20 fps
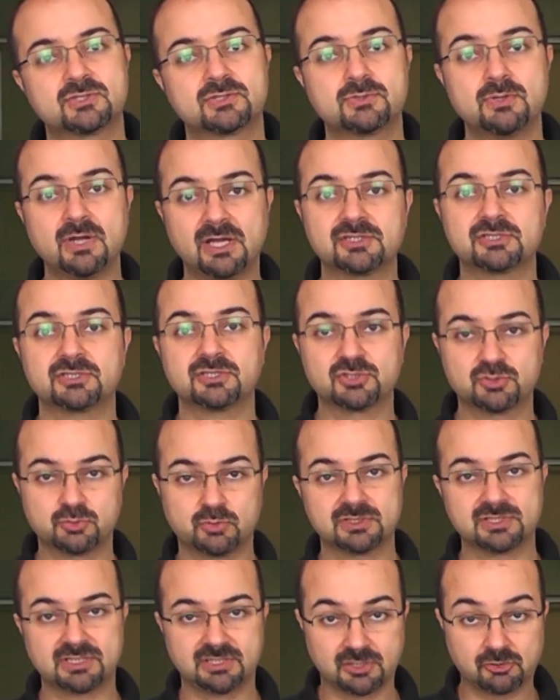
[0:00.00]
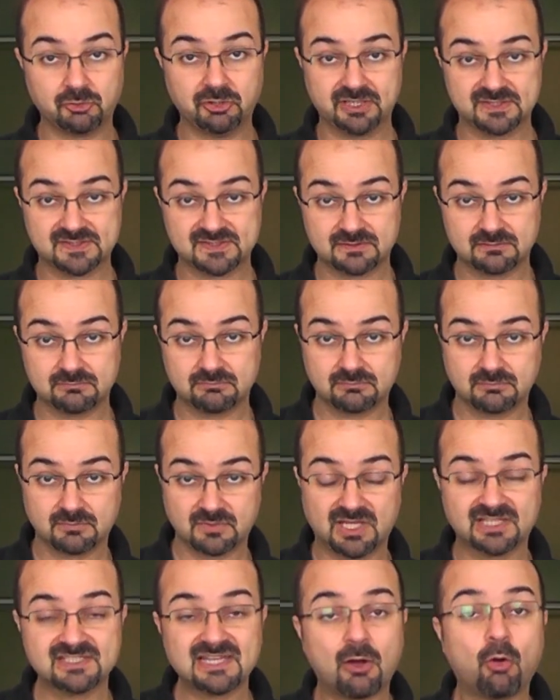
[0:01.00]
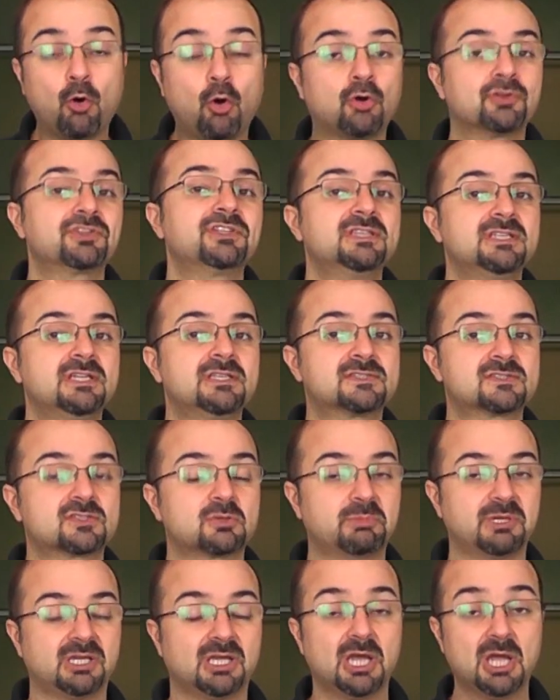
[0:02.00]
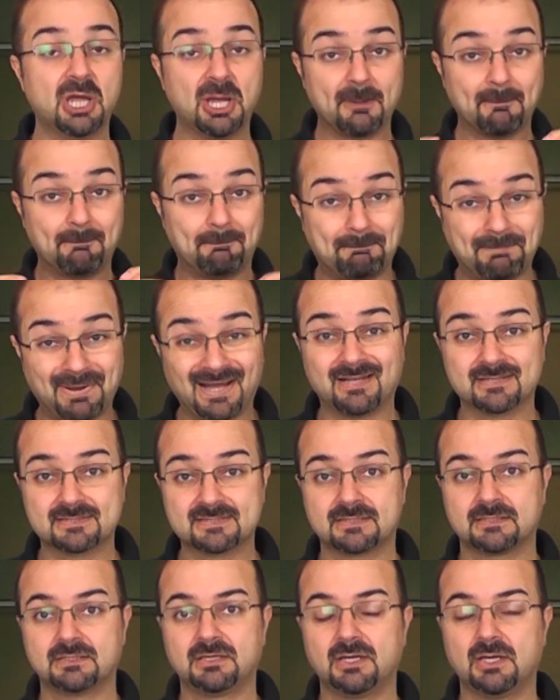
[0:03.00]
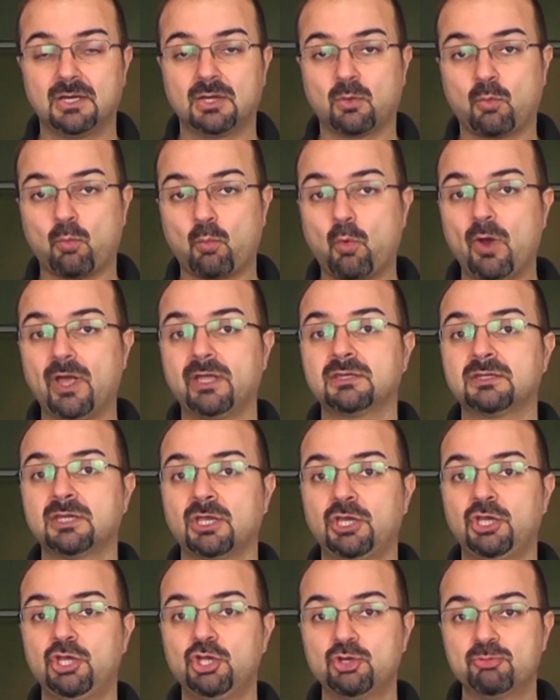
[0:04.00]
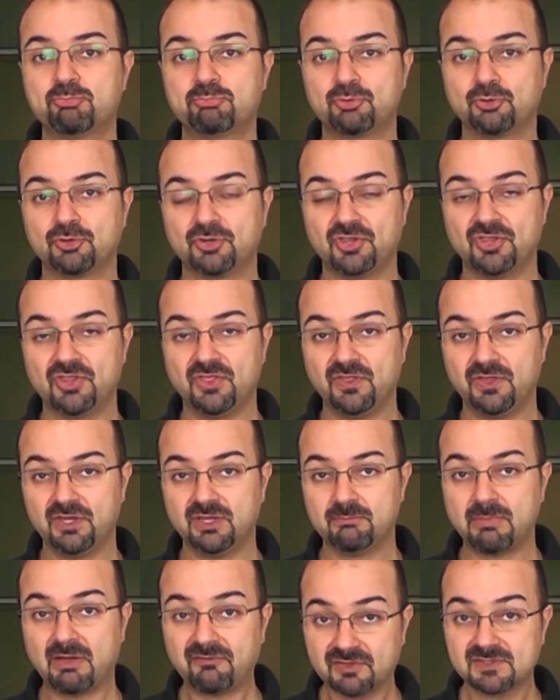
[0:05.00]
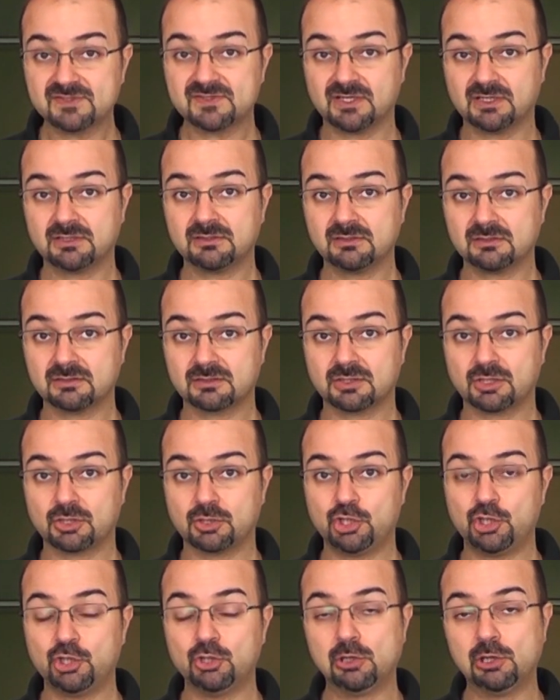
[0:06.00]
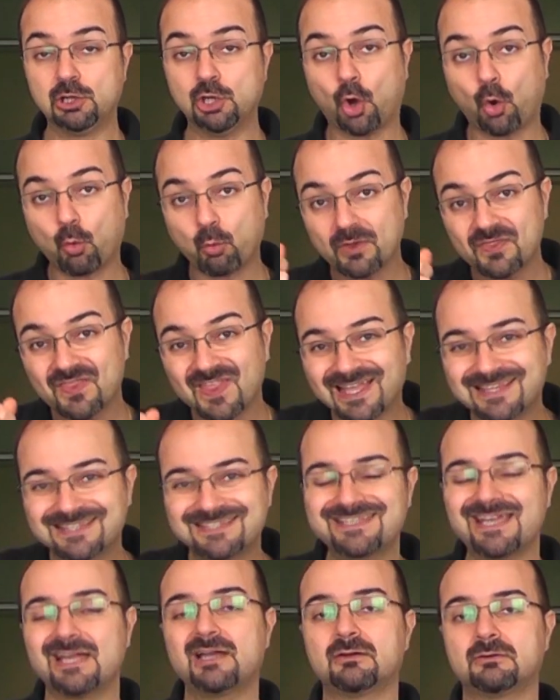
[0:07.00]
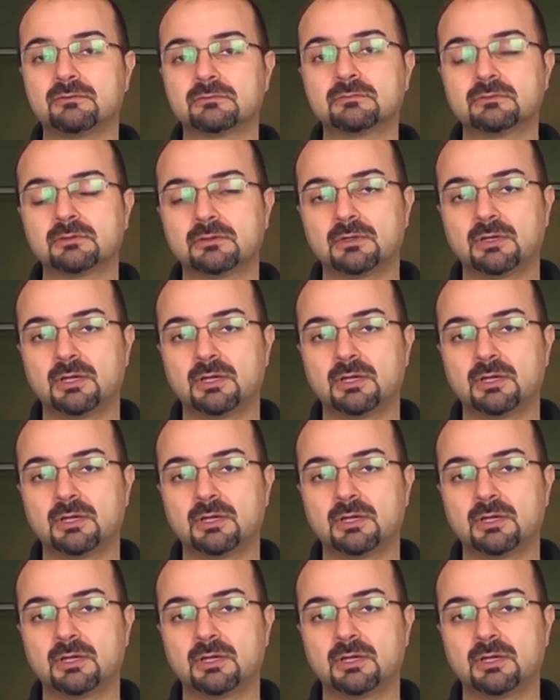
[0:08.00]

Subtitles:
to 220 degrees. That's how hot it needs to be. But when you put the muffins in, you lower that down